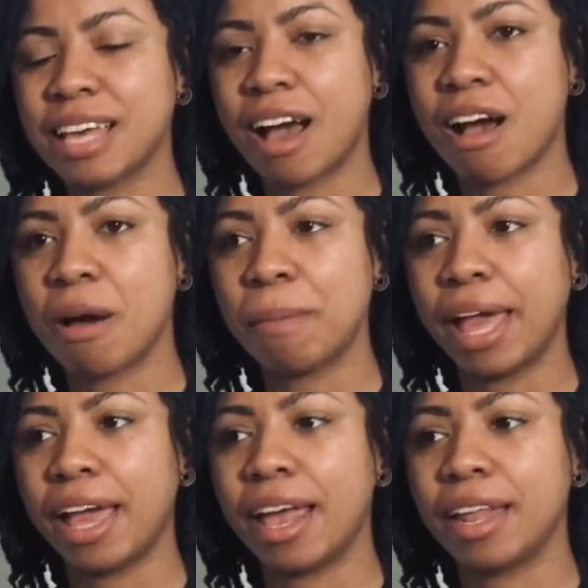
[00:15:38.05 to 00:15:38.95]

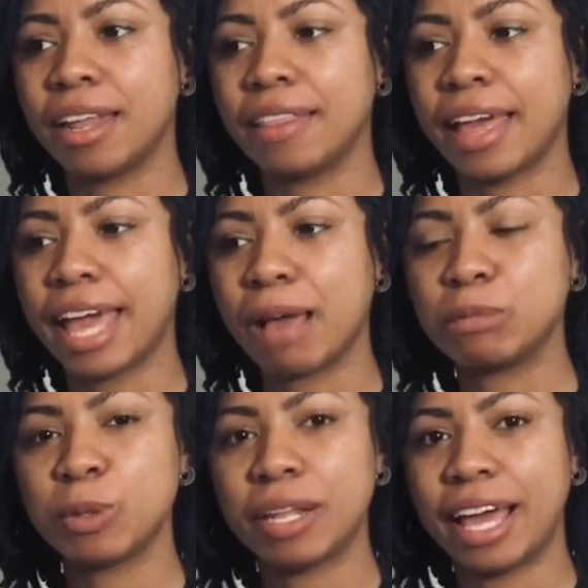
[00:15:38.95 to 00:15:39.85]
And they came
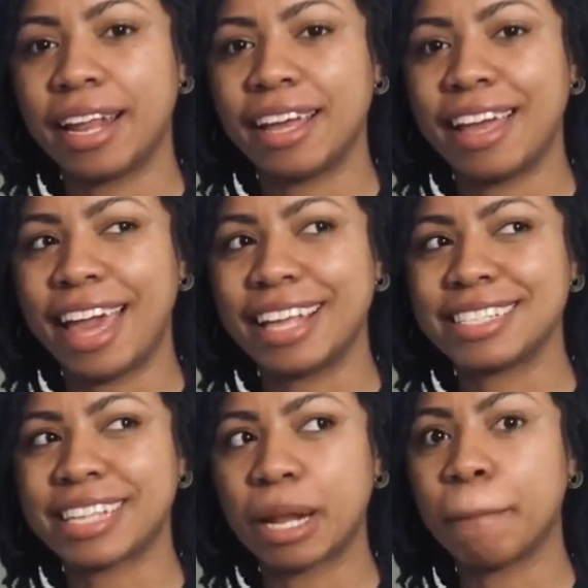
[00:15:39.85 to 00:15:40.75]
to Atlanta and
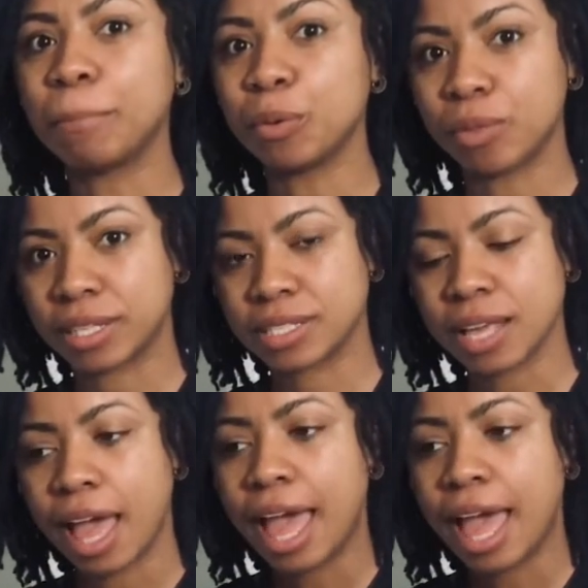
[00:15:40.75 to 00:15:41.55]
set up booths.